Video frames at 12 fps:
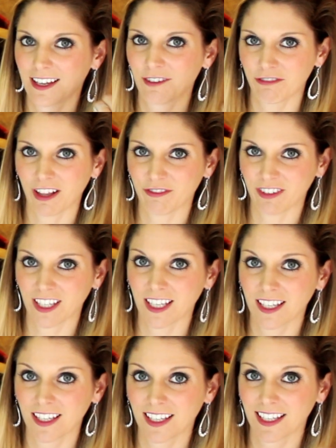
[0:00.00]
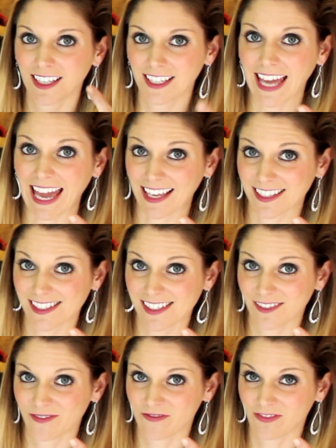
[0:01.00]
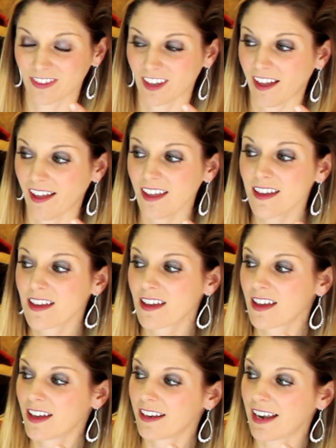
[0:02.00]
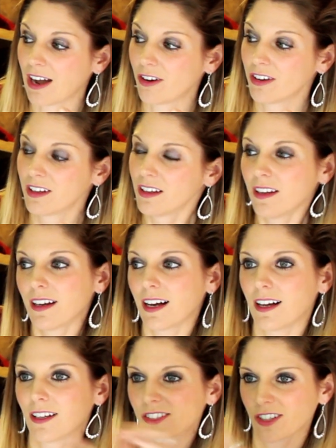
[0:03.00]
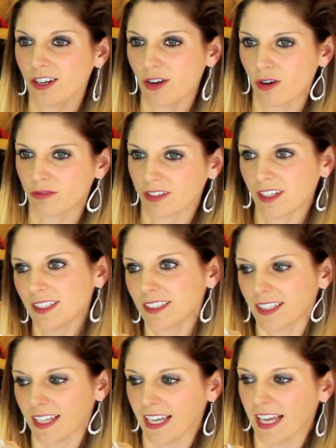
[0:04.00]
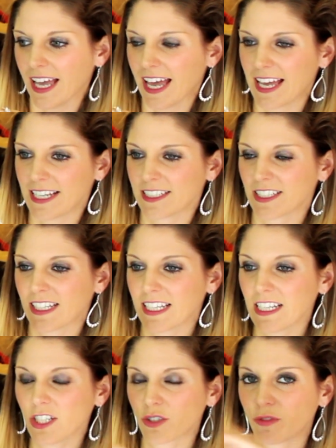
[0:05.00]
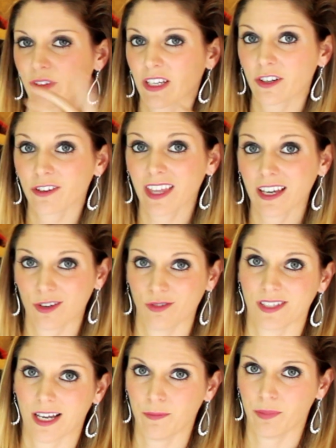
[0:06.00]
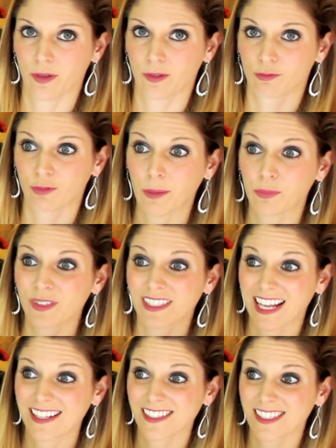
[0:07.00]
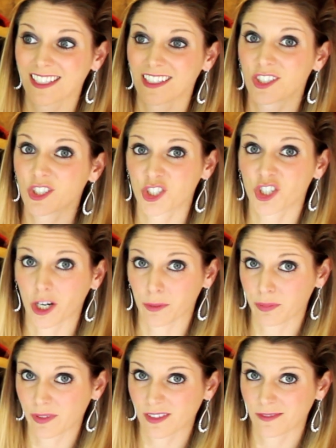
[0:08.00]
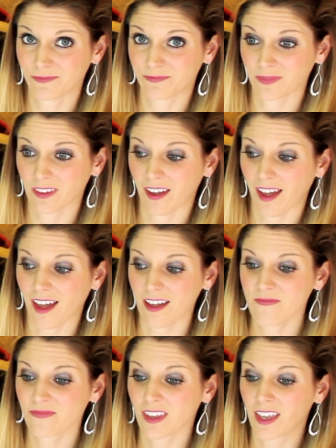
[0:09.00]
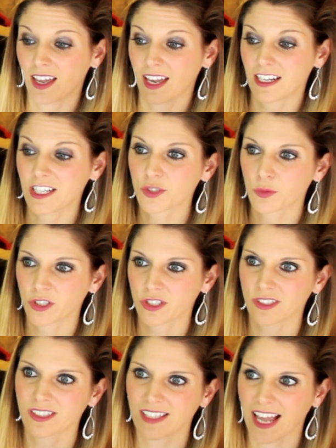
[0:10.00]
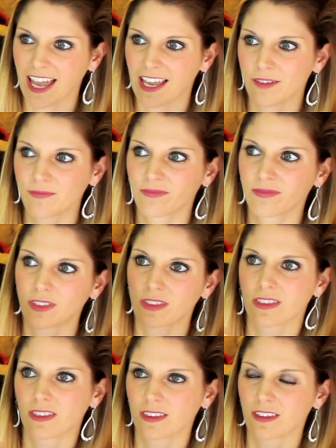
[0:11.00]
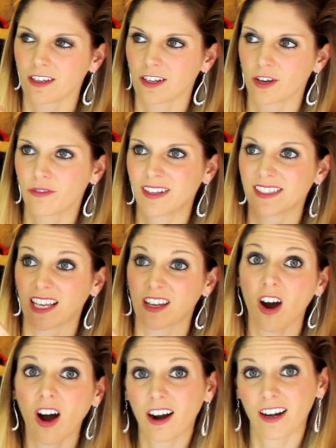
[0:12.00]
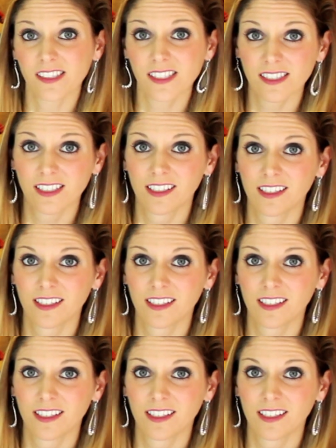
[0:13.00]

fluffy, cakes. Okay? Now, I'll start over, and each finger that goes up represents sharps okay? And each word you're saying, you know, if I say cars,